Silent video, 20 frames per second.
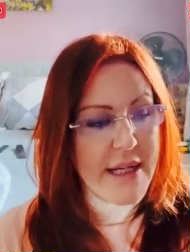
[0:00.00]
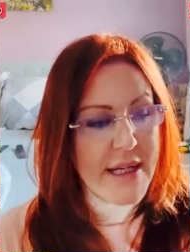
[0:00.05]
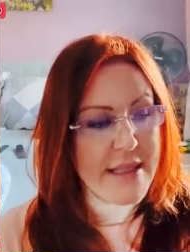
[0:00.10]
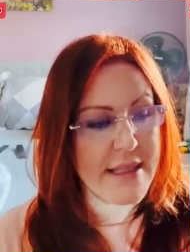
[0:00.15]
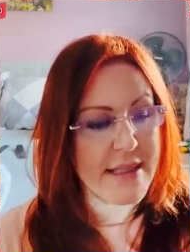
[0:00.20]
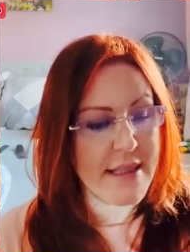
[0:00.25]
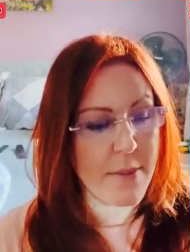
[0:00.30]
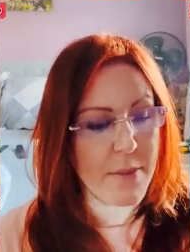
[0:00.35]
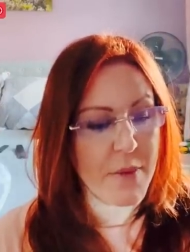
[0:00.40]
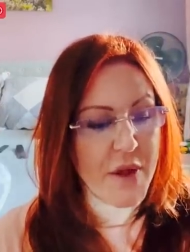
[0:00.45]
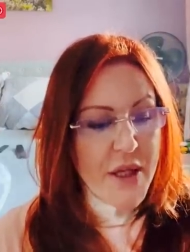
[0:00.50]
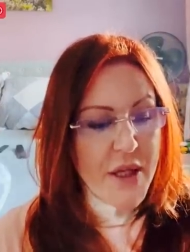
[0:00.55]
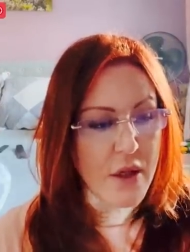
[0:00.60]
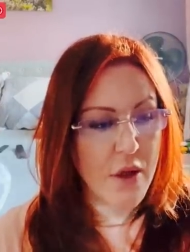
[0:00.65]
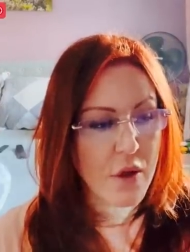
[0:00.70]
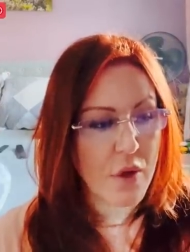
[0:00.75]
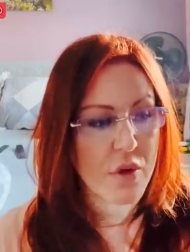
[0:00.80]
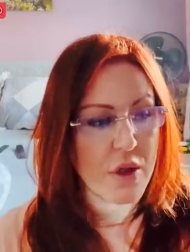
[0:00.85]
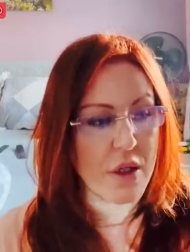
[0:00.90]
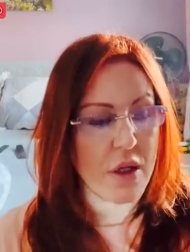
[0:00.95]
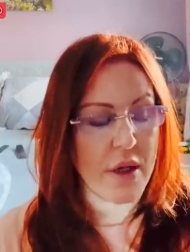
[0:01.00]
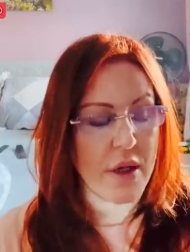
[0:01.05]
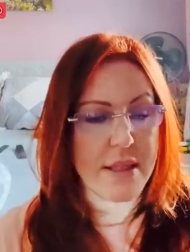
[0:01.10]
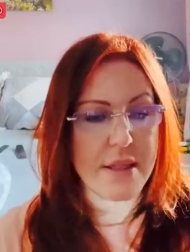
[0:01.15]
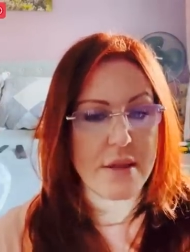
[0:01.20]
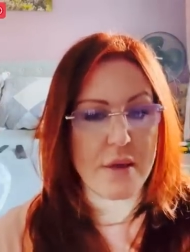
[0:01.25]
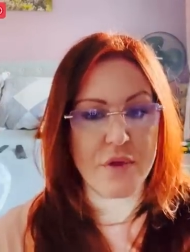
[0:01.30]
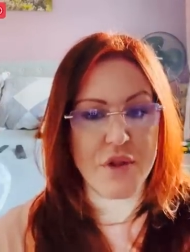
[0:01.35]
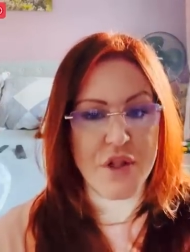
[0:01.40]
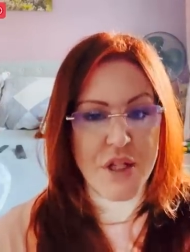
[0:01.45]
is something along the
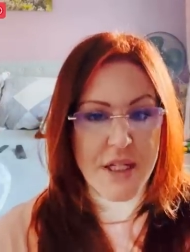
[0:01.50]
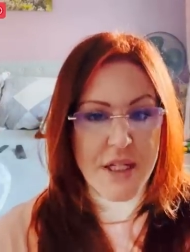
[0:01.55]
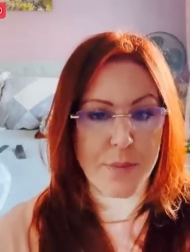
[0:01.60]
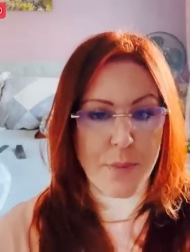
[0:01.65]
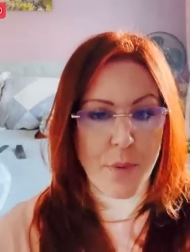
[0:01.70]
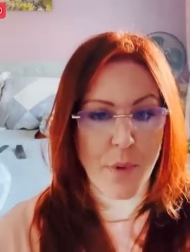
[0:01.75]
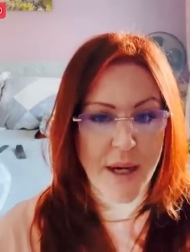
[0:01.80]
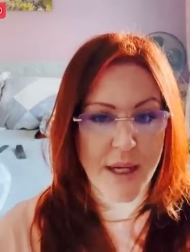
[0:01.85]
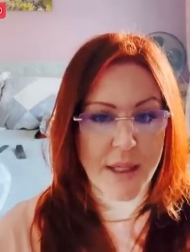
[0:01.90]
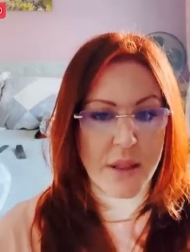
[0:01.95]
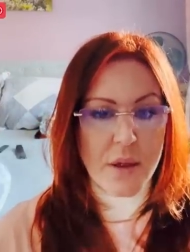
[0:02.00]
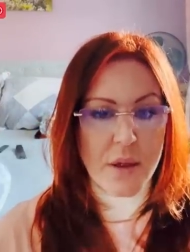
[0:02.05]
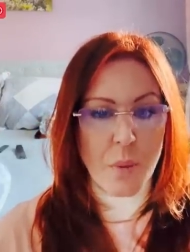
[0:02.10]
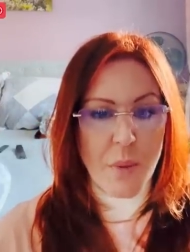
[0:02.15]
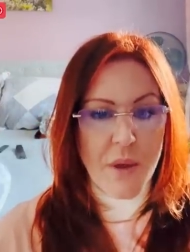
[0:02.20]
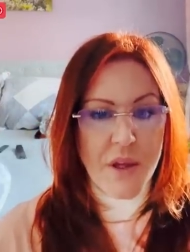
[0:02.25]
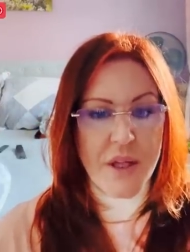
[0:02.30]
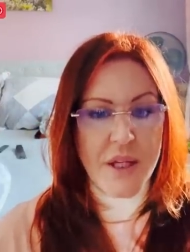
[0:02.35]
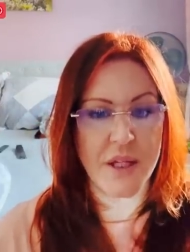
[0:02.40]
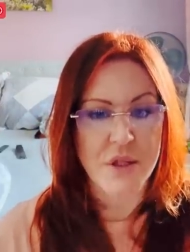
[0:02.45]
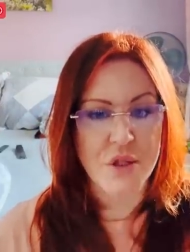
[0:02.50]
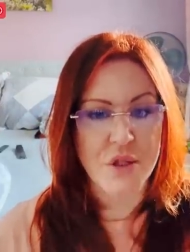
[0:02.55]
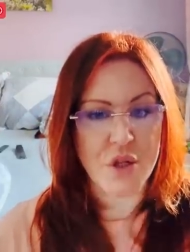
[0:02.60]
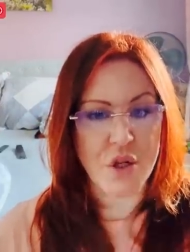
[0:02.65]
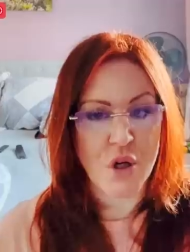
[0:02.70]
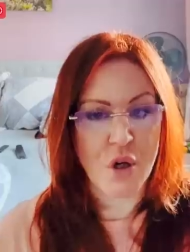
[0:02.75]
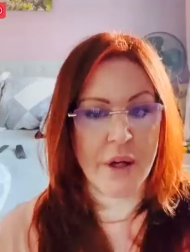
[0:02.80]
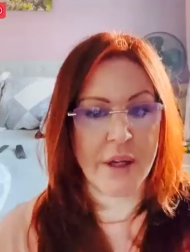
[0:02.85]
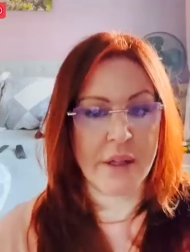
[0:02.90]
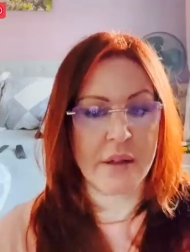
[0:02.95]
lines of she's pregnant with his
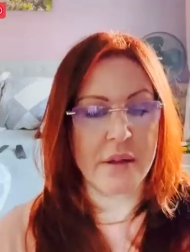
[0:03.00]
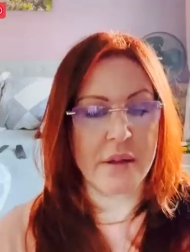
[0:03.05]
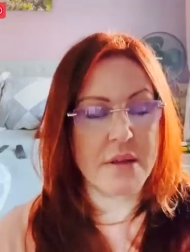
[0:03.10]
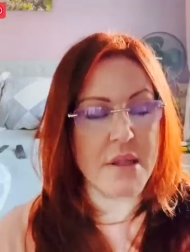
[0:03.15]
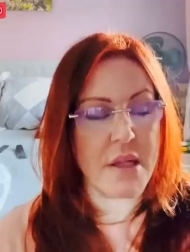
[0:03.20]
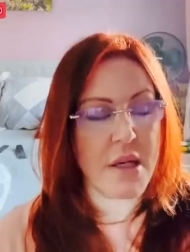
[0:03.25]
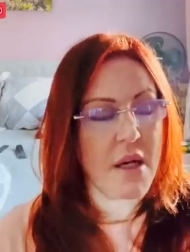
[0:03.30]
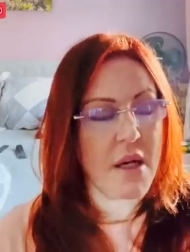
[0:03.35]
child,